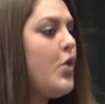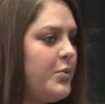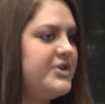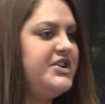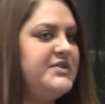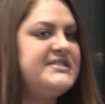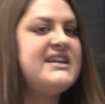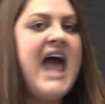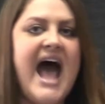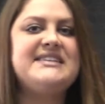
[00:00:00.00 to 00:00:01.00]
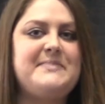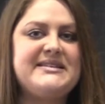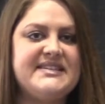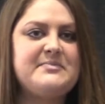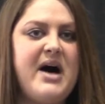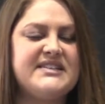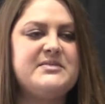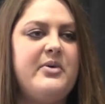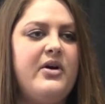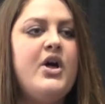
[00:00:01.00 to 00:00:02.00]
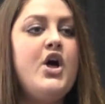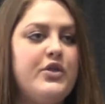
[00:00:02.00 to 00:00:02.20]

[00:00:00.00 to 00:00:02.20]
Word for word: or reduced as best as possible